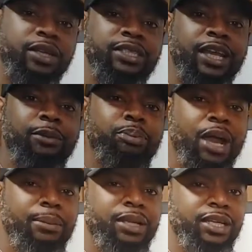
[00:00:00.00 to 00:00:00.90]
to take?
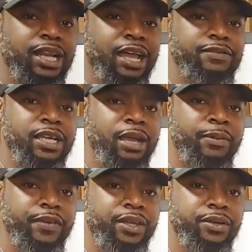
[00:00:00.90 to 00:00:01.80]
Probably a
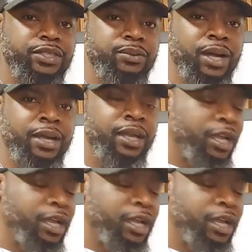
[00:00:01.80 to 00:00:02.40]
lifetime of energy, right?